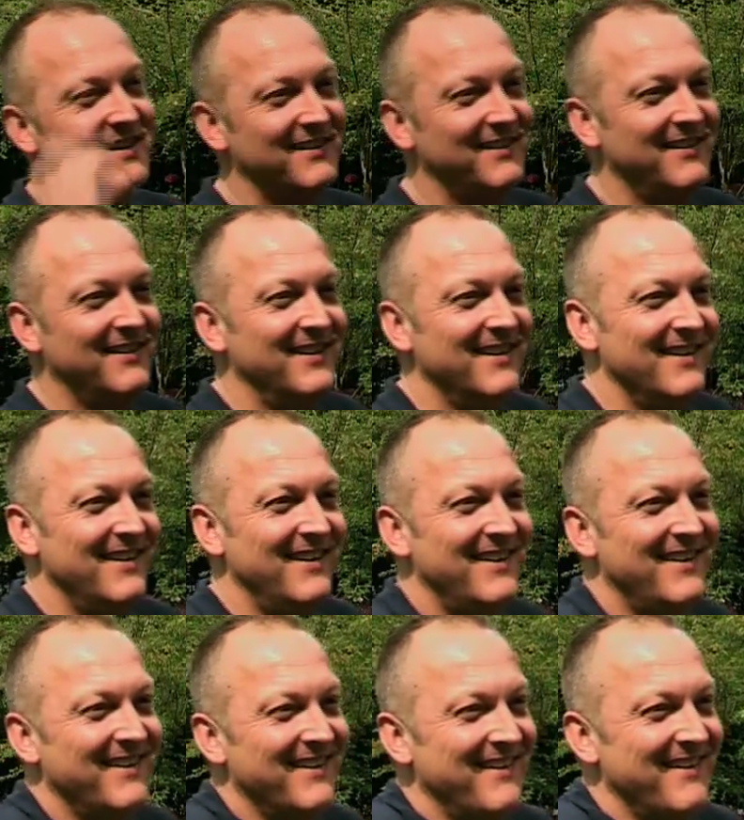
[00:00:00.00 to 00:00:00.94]
Show next
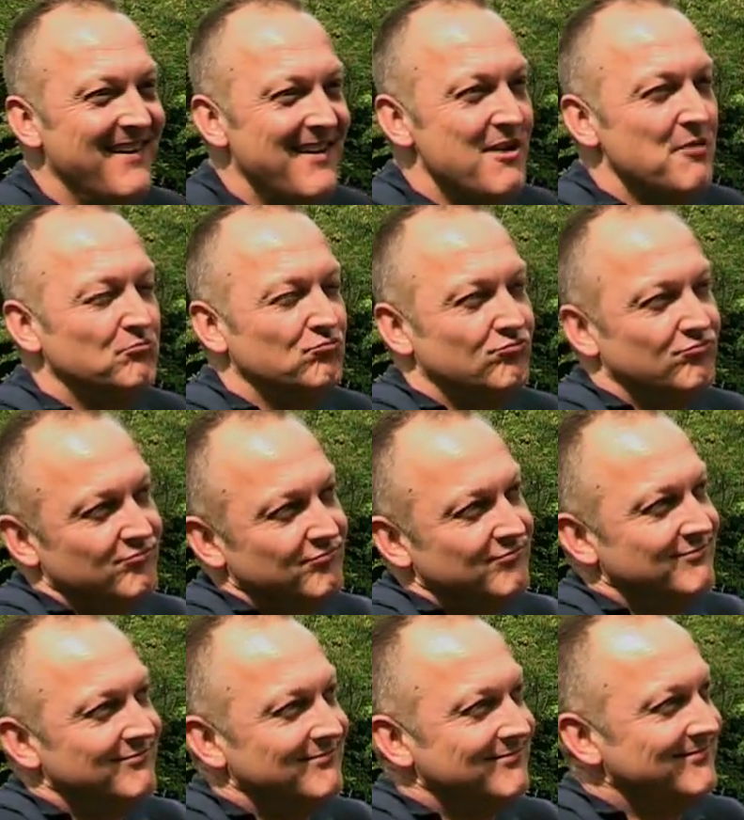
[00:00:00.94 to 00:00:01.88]
year, something on Derek
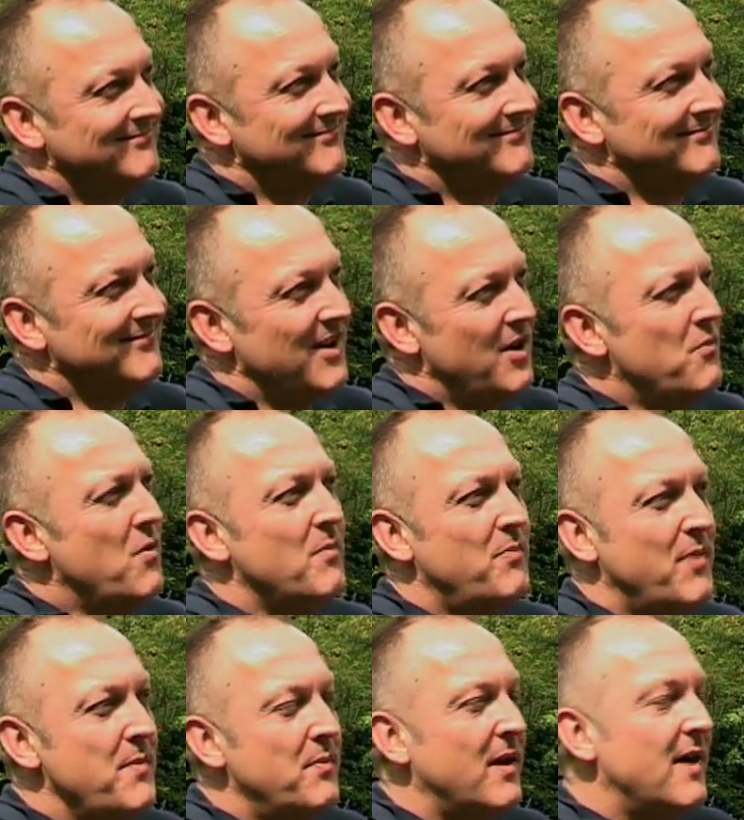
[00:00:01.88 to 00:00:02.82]
Acora. Well,
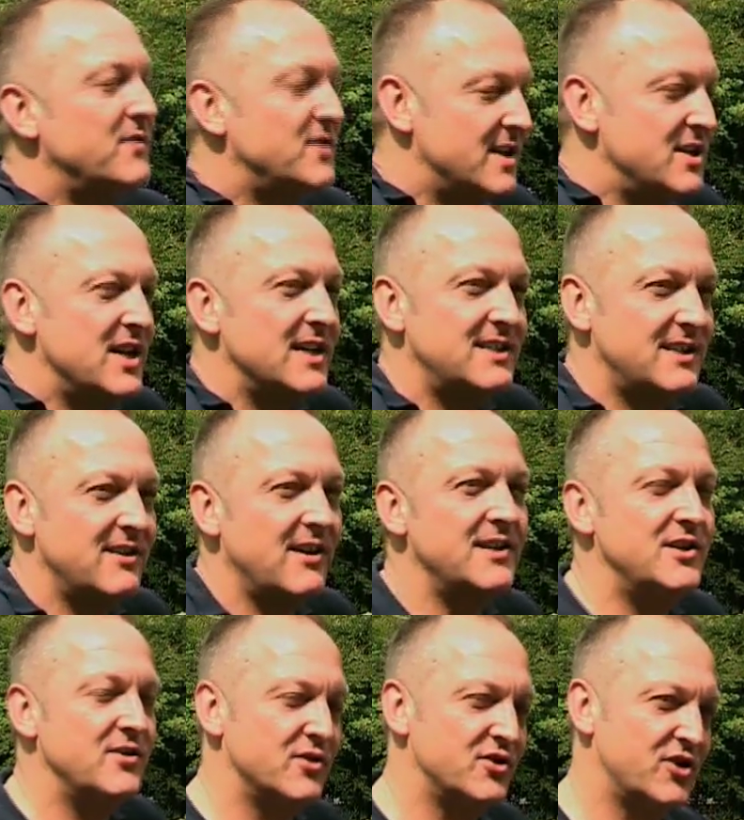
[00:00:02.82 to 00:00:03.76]
people have suggested I
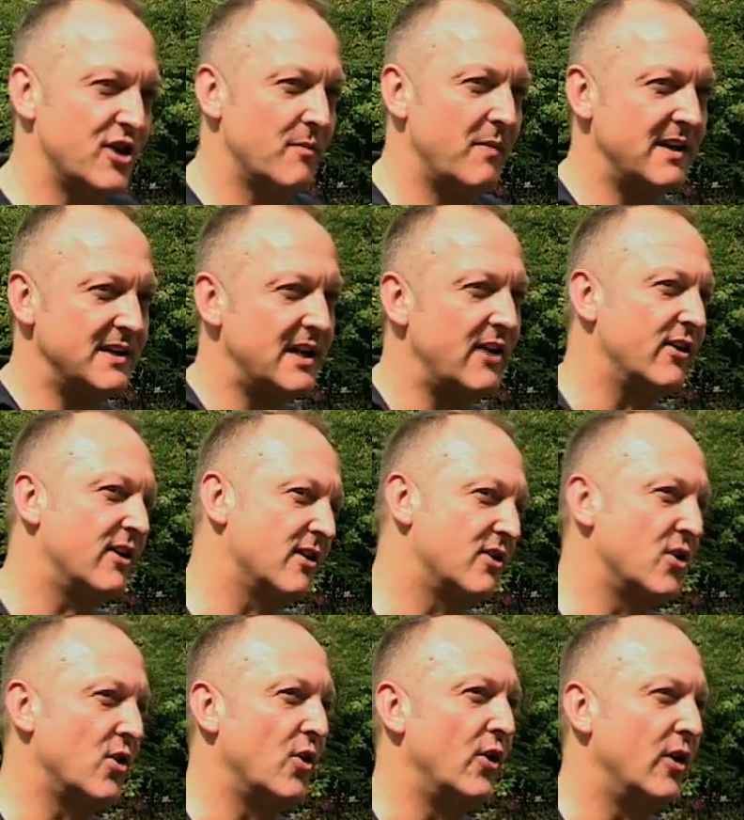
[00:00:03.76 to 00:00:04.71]
do a show about Derek
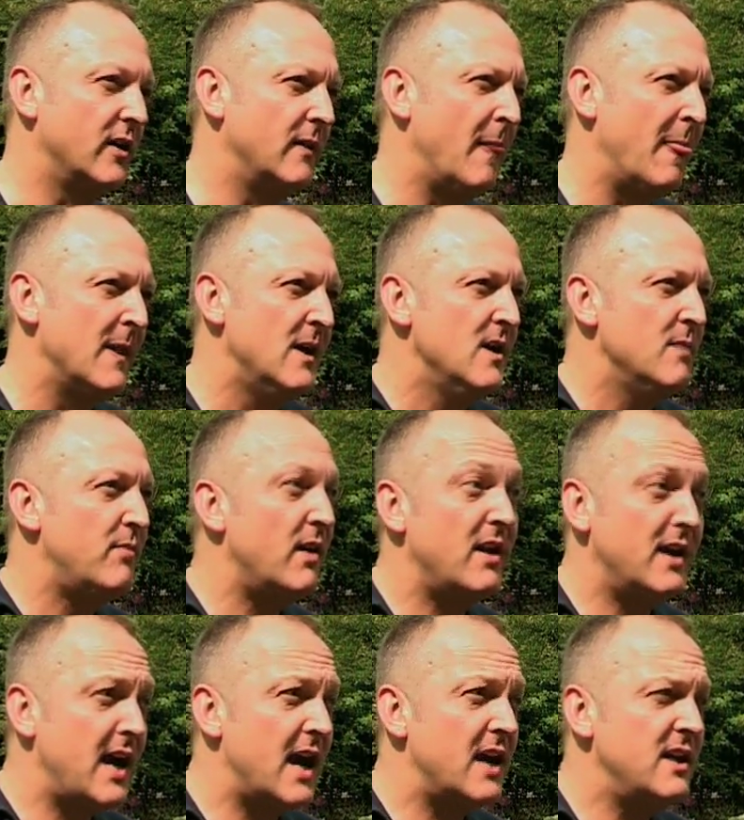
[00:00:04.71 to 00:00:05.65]
Acora. But
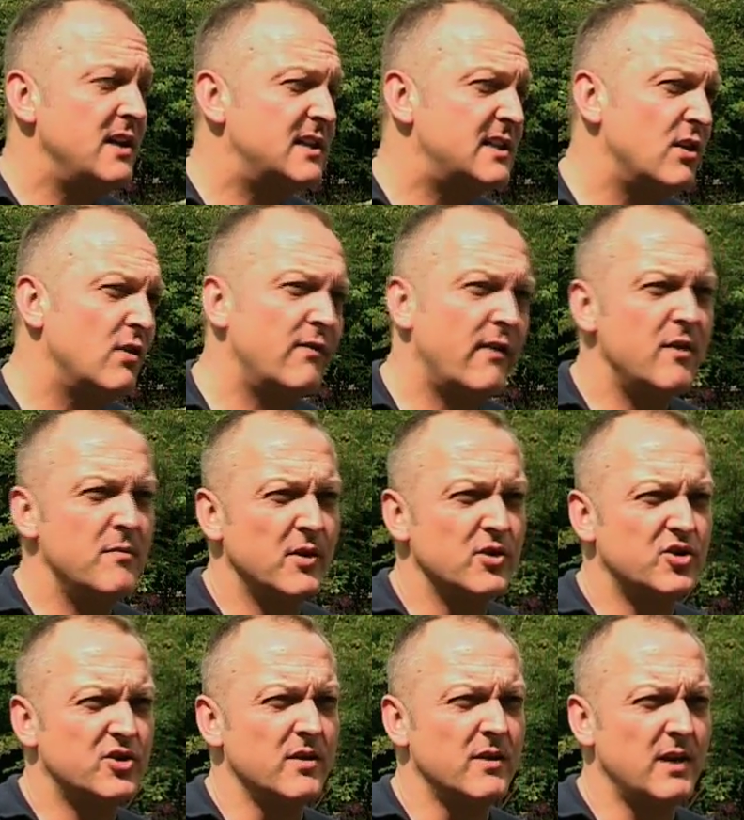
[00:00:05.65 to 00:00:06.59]
again, he's still very
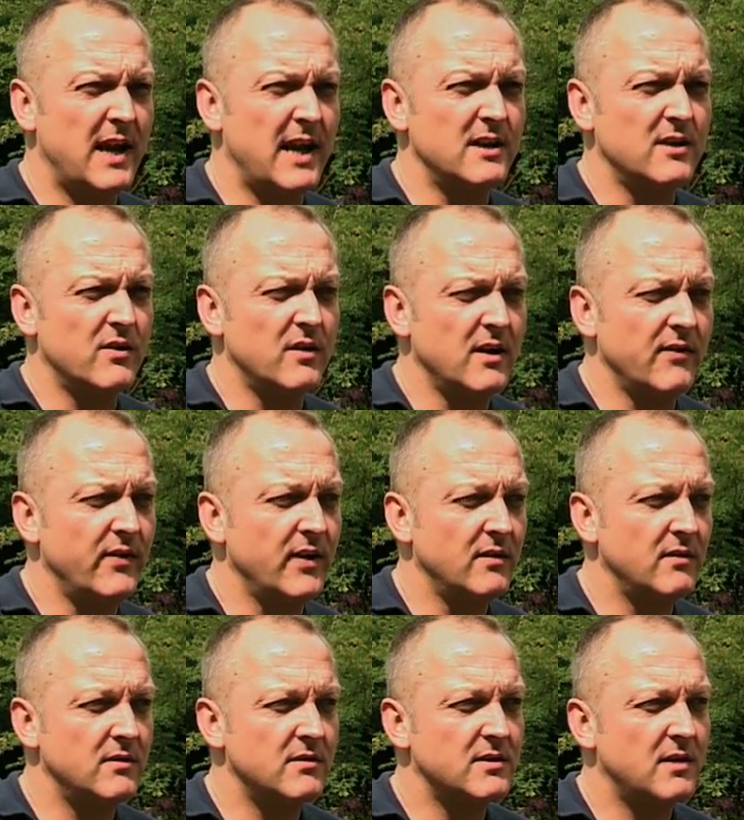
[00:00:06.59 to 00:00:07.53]
much in the land of the living,
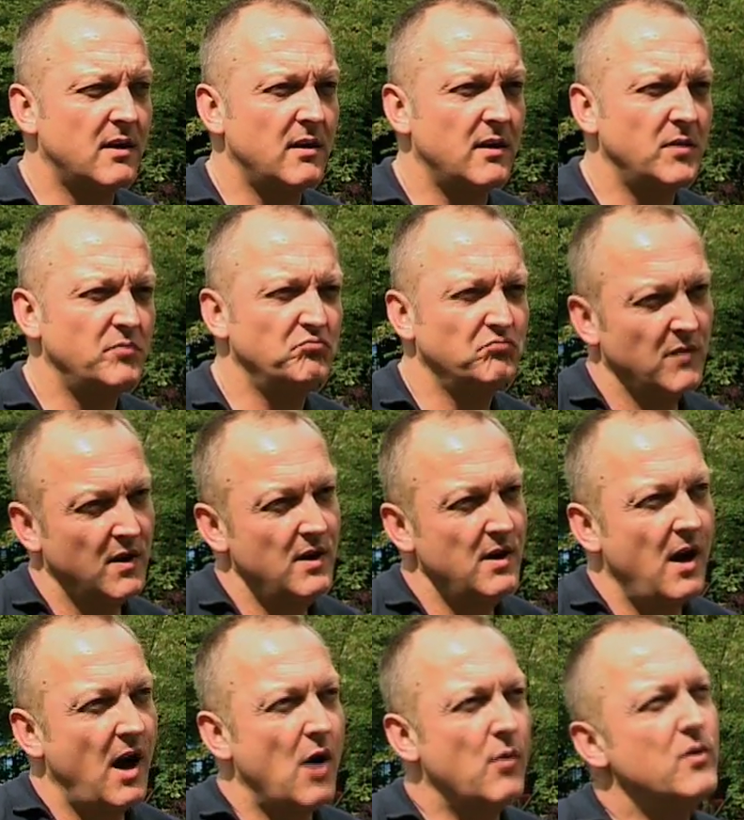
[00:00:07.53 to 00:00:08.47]
and
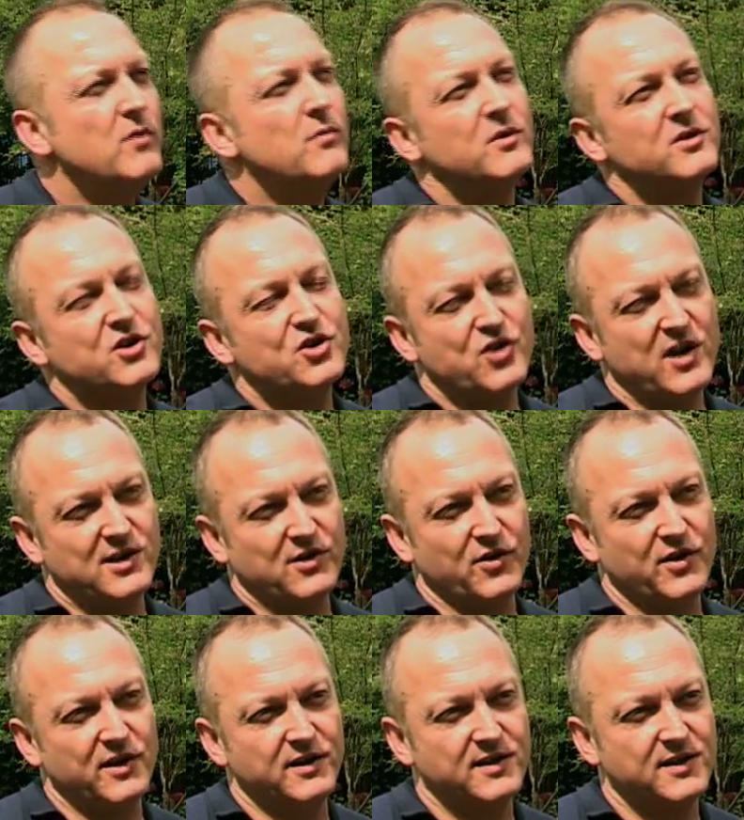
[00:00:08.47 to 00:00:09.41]
I wouldn't want to tread
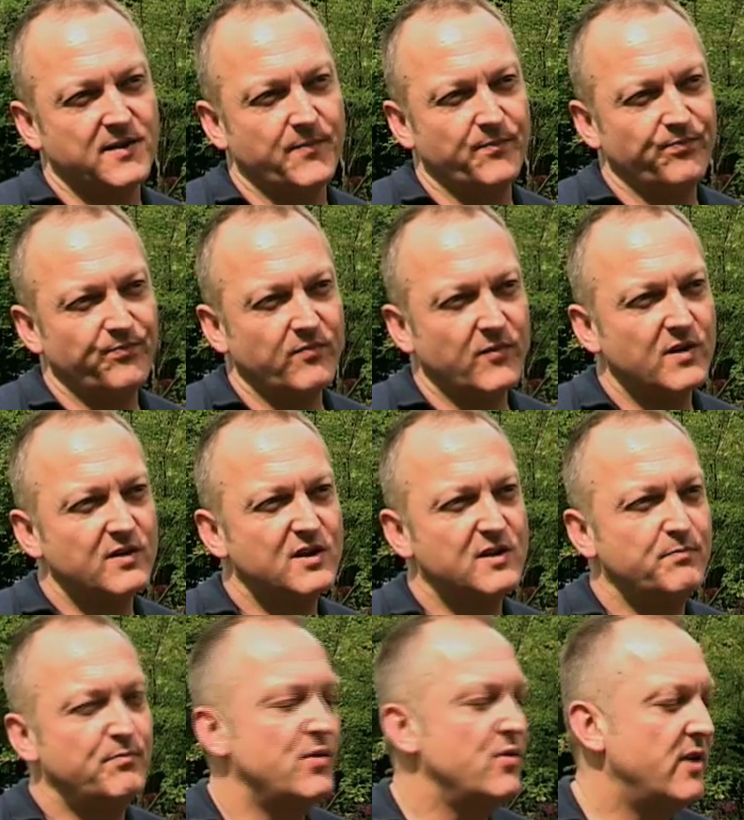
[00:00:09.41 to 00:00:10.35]
on his
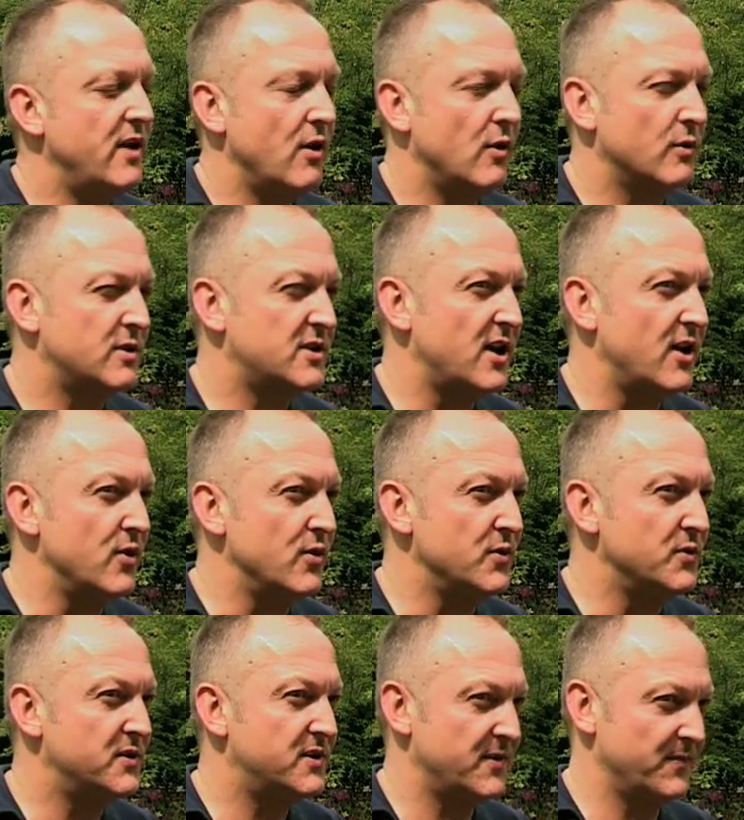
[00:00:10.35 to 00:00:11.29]
spooky old
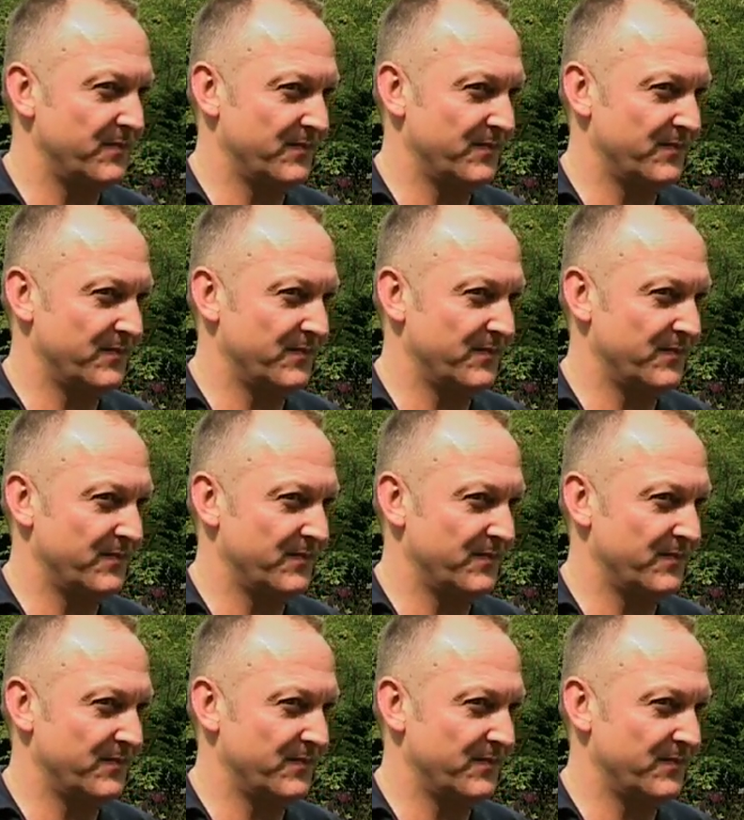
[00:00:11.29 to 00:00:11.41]
toes.